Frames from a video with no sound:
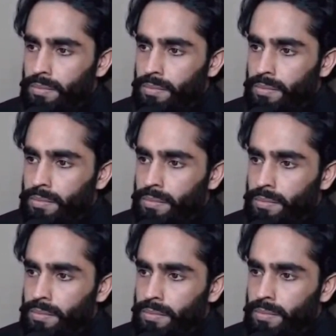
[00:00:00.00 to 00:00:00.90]

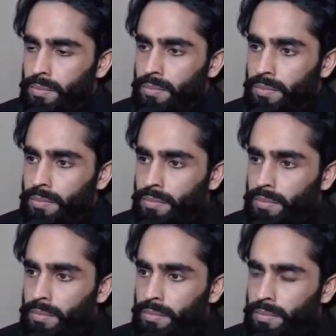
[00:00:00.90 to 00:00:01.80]

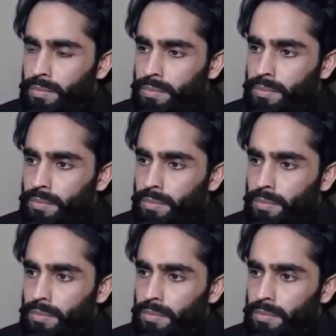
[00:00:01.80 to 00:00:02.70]

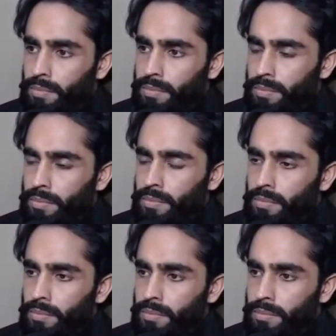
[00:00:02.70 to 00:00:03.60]

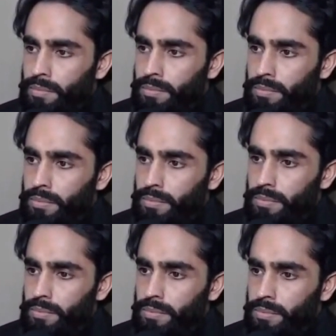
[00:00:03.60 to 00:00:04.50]

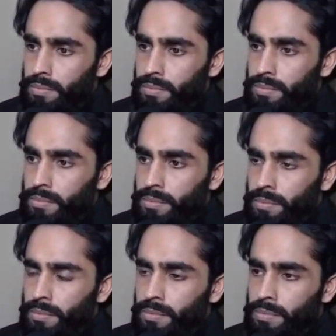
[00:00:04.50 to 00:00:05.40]

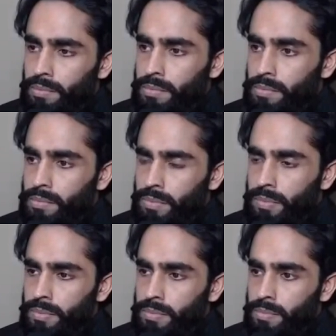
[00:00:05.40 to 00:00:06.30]

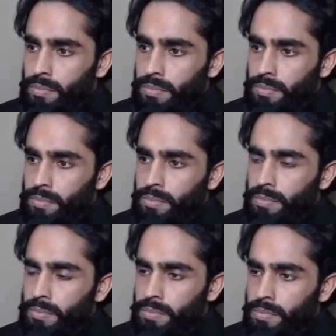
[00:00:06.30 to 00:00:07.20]

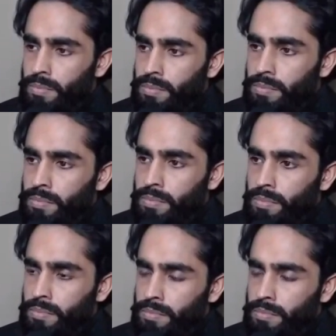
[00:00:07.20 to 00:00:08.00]
[no speech]